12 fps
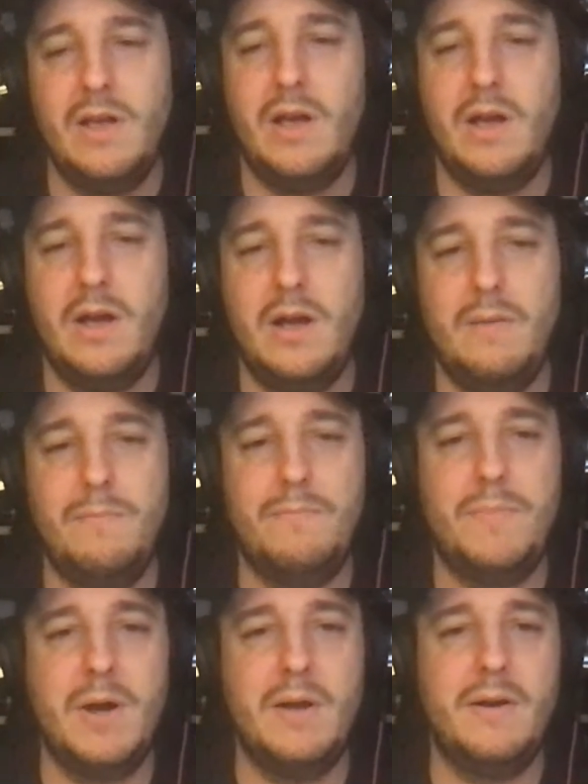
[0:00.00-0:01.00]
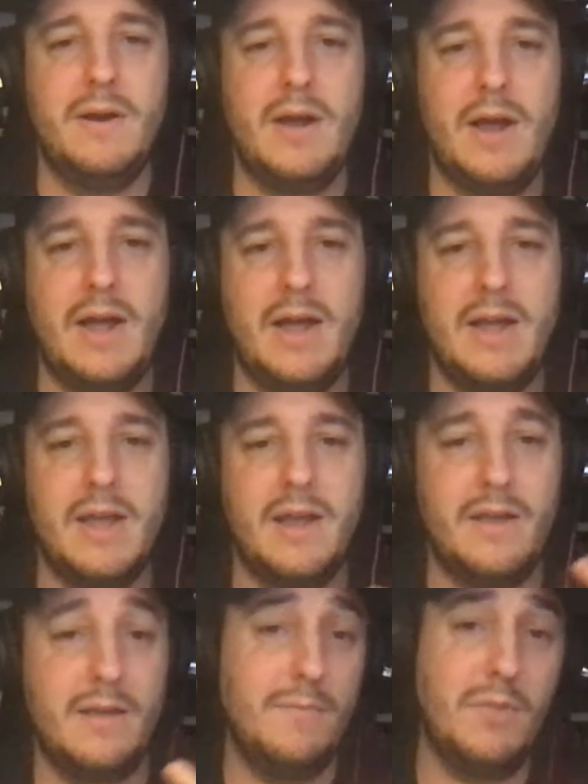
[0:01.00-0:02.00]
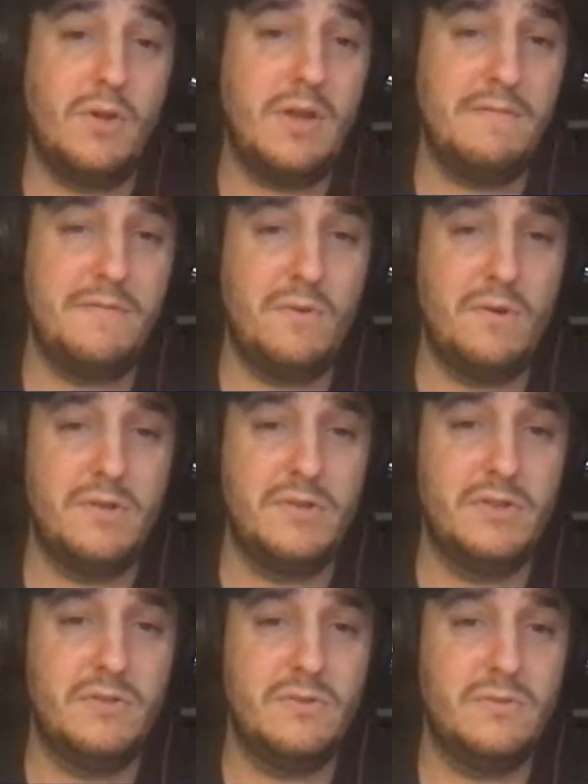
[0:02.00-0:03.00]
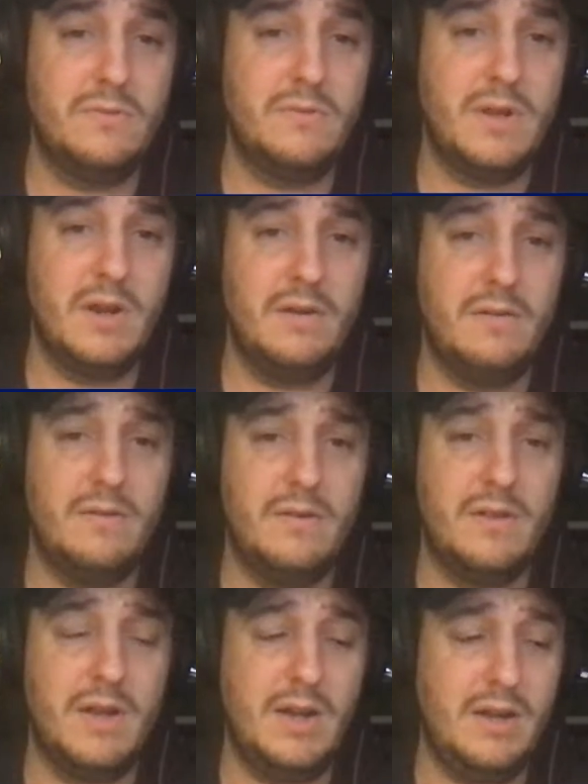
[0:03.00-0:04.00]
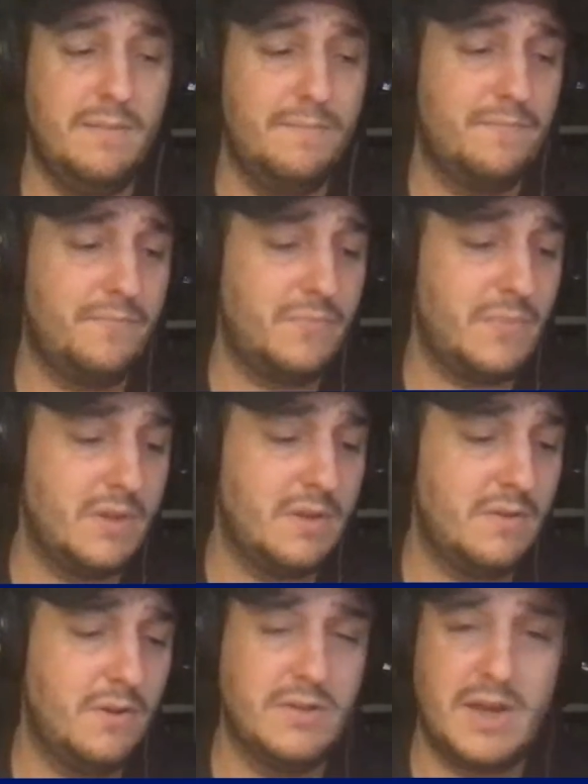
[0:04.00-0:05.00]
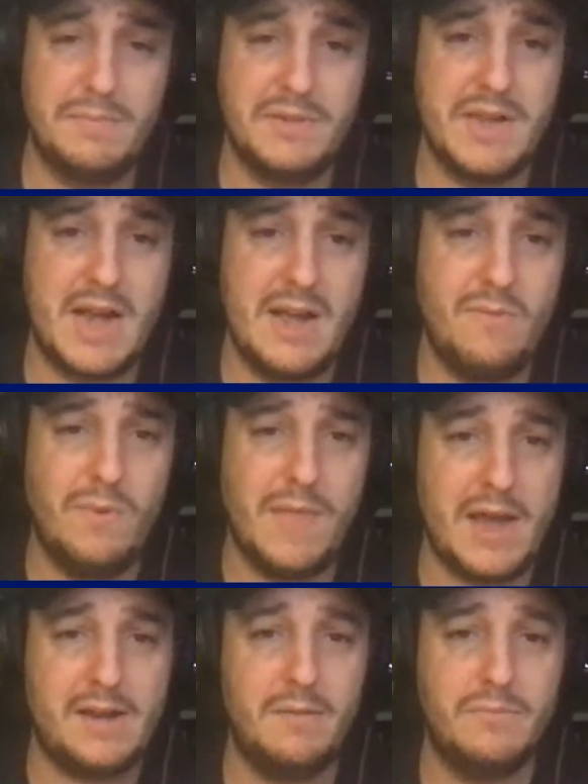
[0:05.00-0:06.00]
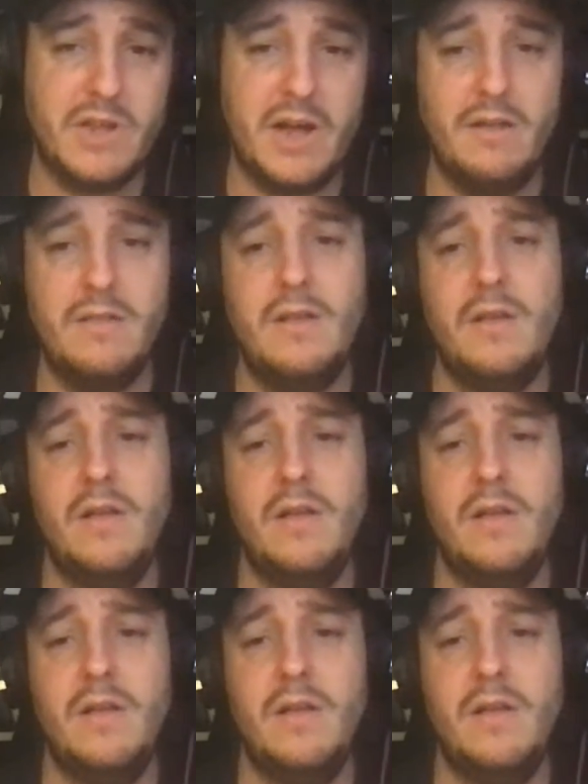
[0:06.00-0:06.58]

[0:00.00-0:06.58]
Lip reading: But I am looking forward to, No Time to Die when that comes out.